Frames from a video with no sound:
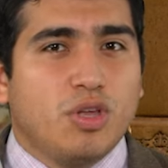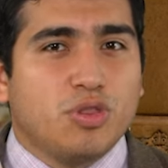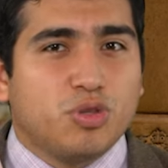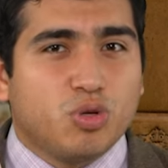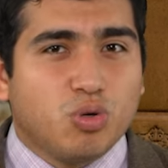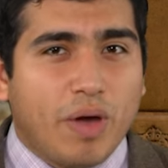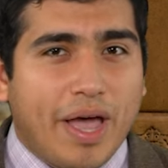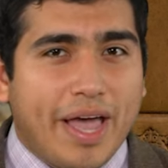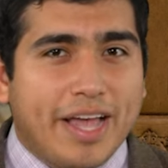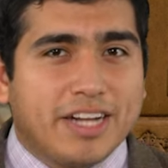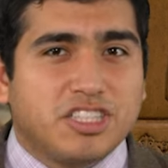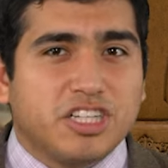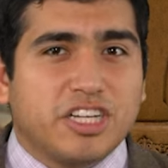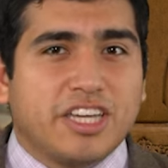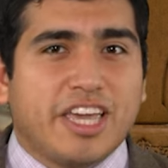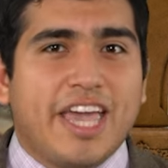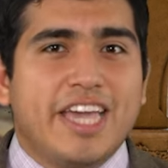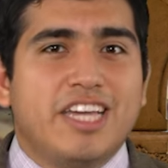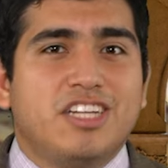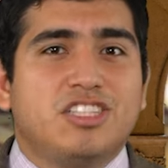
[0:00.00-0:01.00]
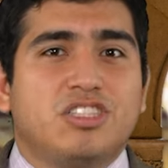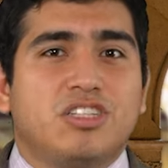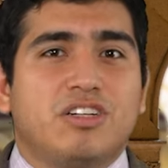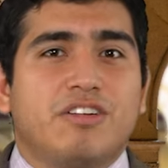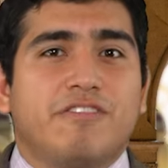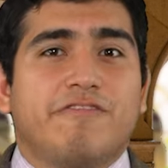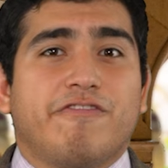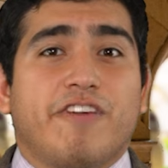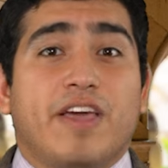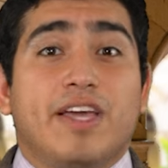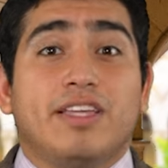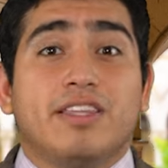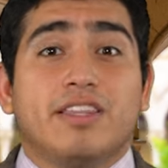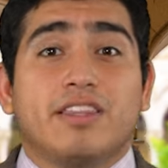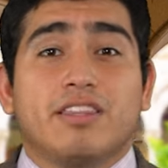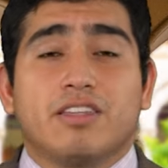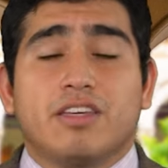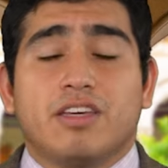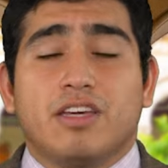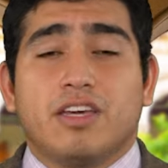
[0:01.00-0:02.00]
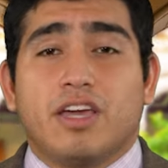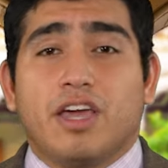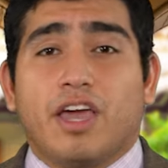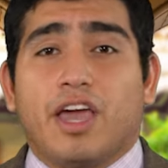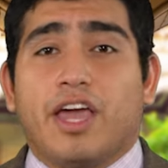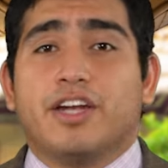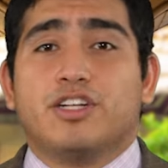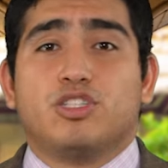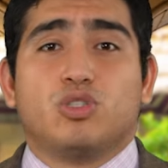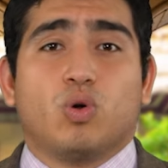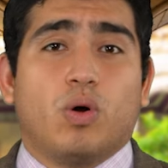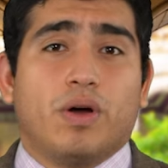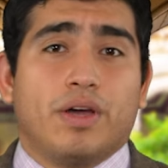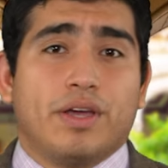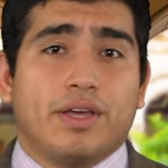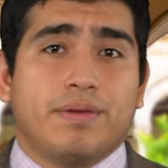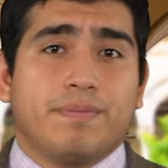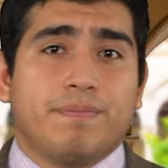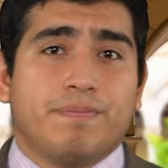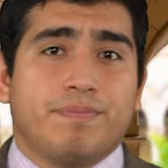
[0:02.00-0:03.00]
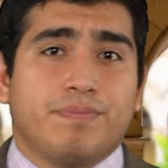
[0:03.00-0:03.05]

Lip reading: through education, faith, and joy.